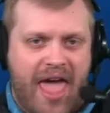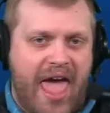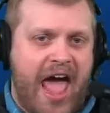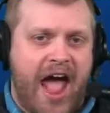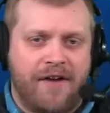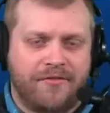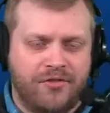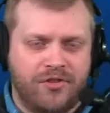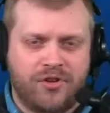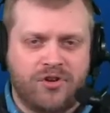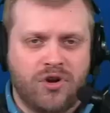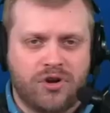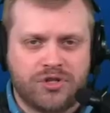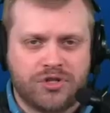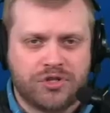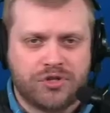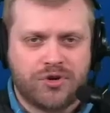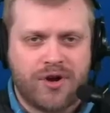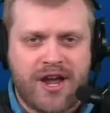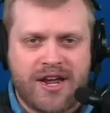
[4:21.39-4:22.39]
after the
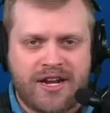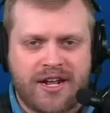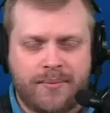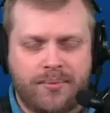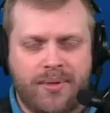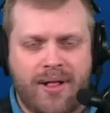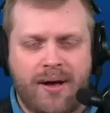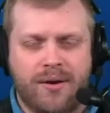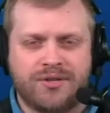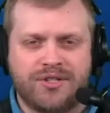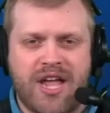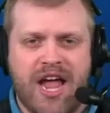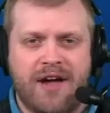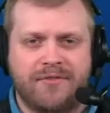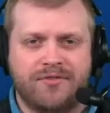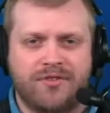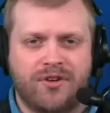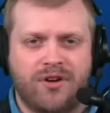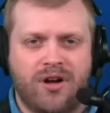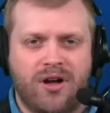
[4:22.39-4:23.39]
Cooks trade, a couple hours
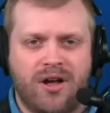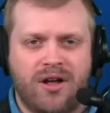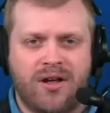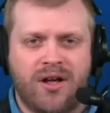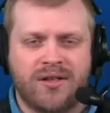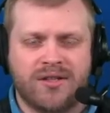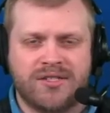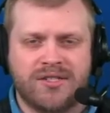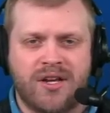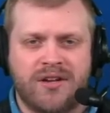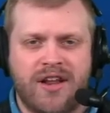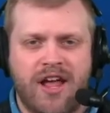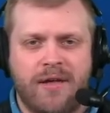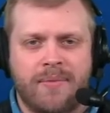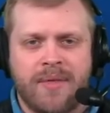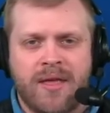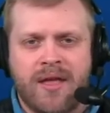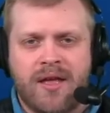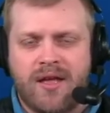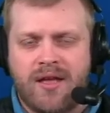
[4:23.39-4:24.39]
after on, on Sunday,
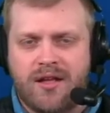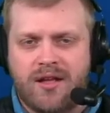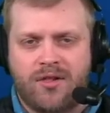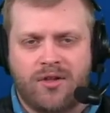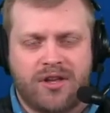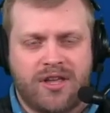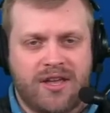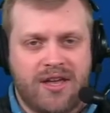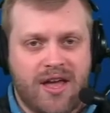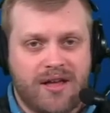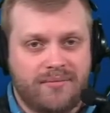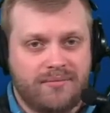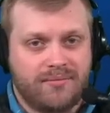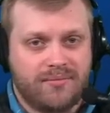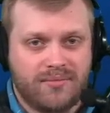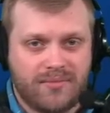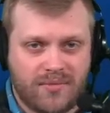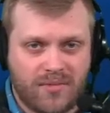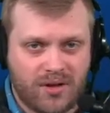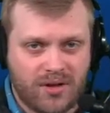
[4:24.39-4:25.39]
looking at
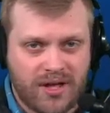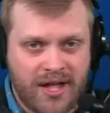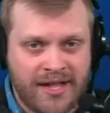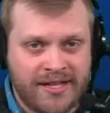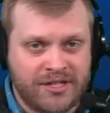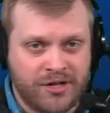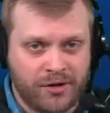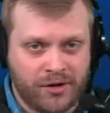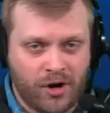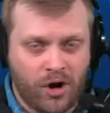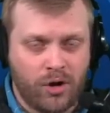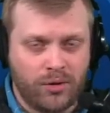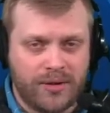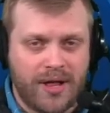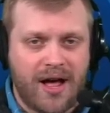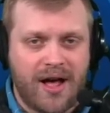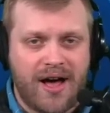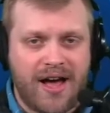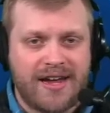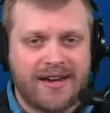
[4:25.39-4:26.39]
interior O
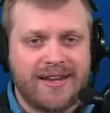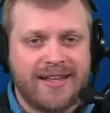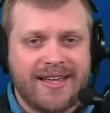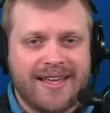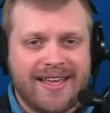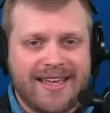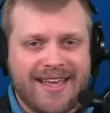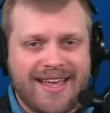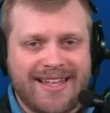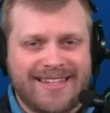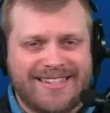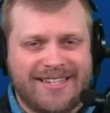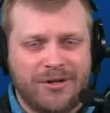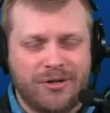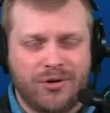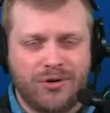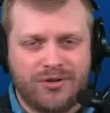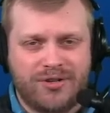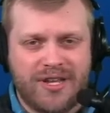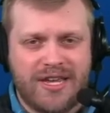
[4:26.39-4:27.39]
line,
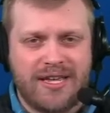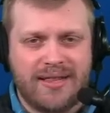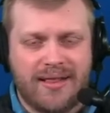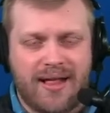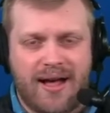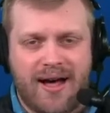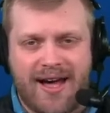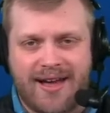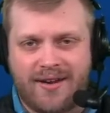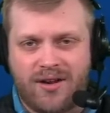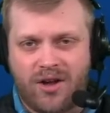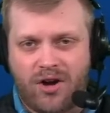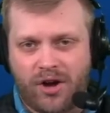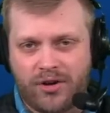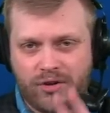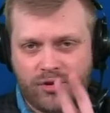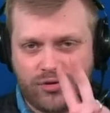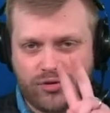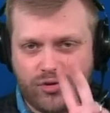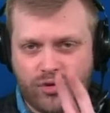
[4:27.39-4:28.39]
interior D line
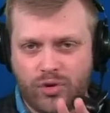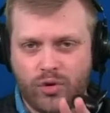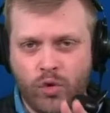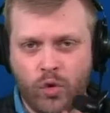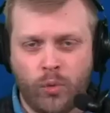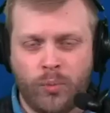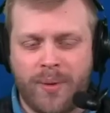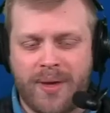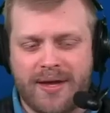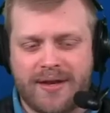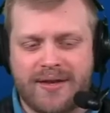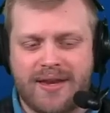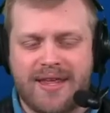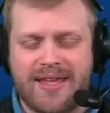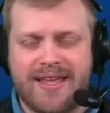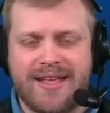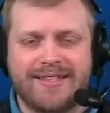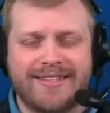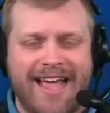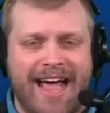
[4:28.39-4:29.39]
are your two big
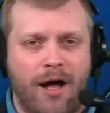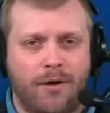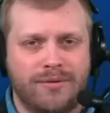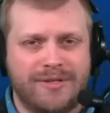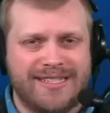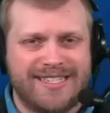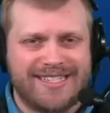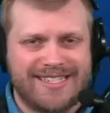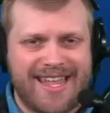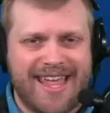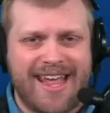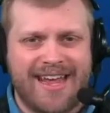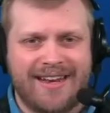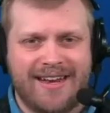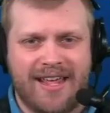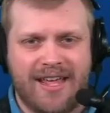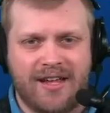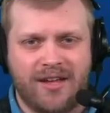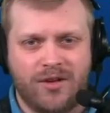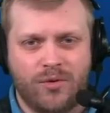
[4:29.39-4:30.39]
needs
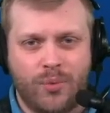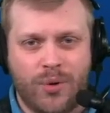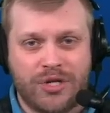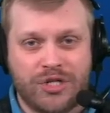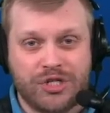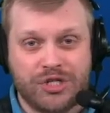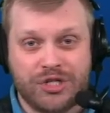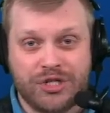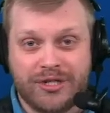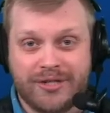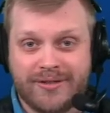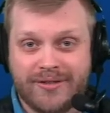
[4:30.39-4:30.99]
outstanding, which